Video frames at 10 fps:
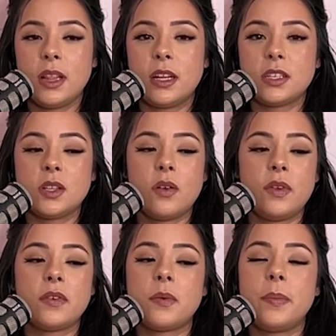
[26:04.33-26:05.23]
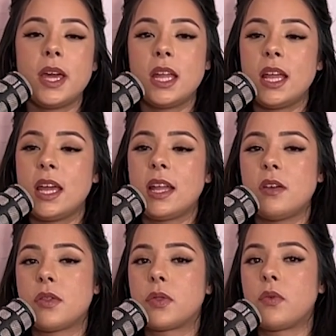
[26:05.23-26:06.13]
Let us know if you've ever been in
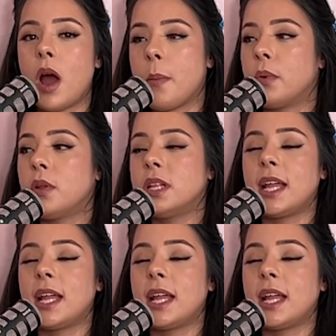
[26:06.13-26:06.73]
a throuple